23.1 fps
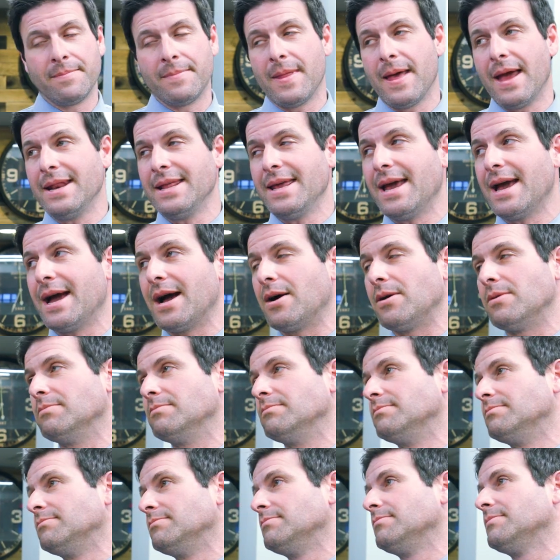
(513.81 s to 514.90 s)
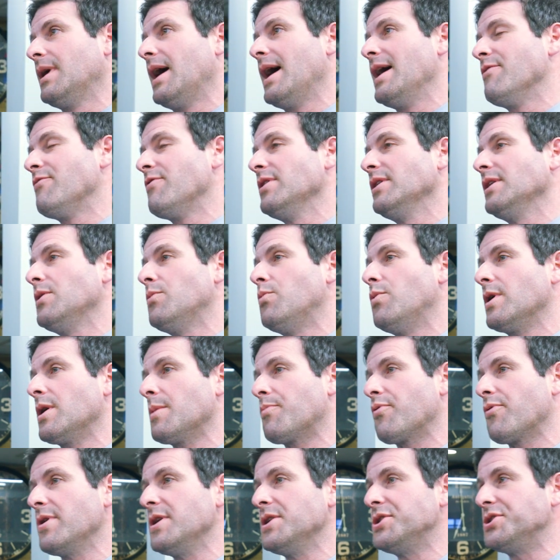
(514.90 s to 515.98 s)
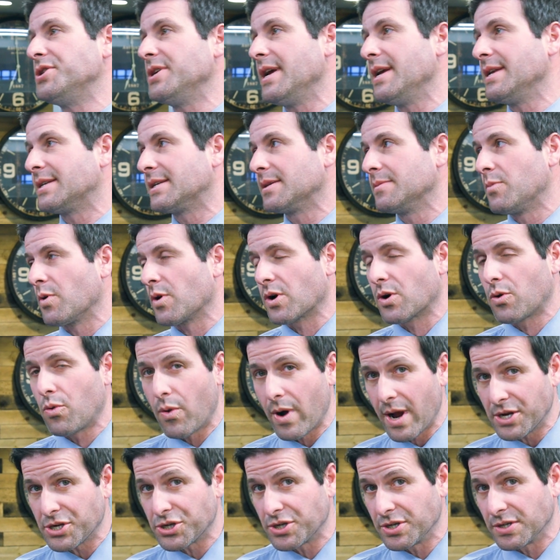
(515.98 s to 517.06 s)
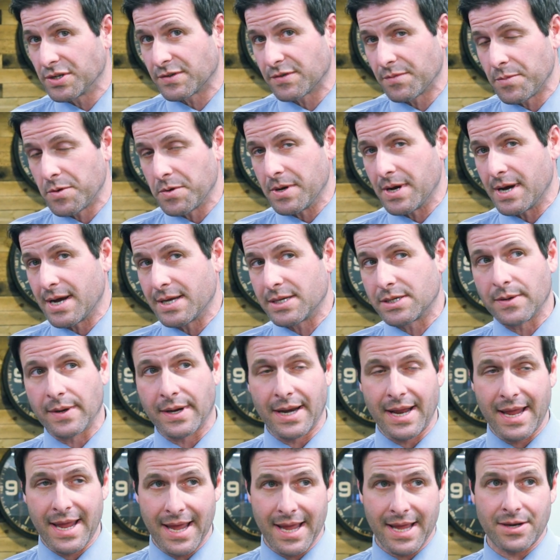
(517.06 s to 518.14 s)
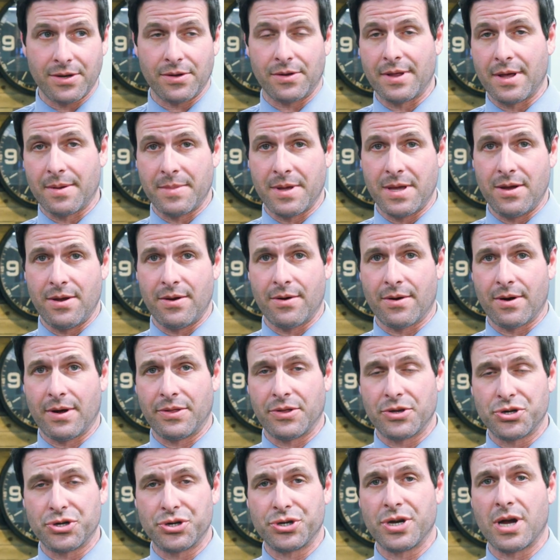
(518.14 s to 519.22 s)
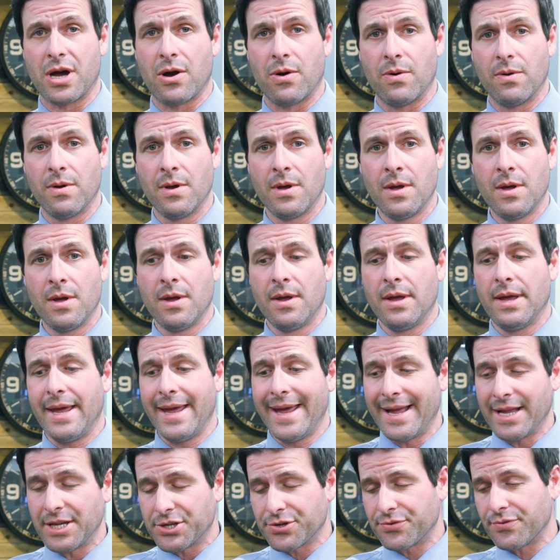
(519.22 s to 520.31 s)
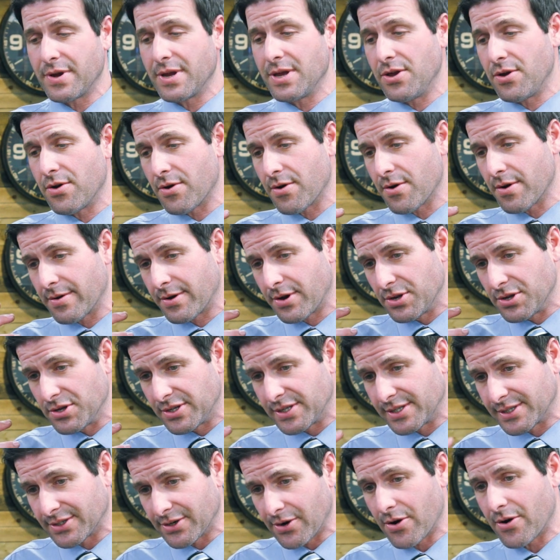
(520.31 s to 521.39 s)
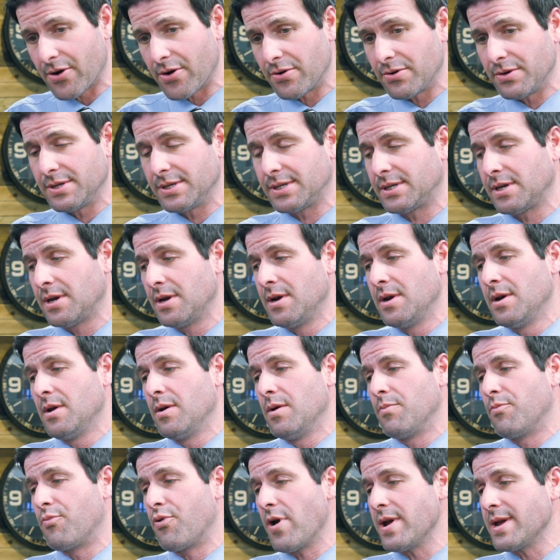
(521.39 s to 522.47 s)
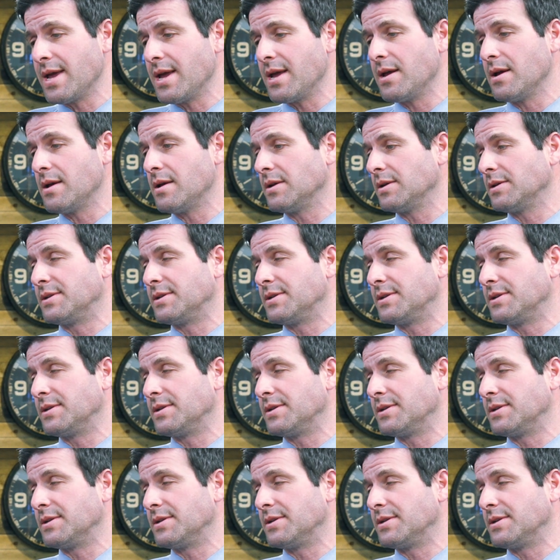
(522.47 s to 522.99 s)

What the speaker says: Anyhow, I really would appreciate some more questions from you guys so I can handle them here on the show. Answering your concerns, bringing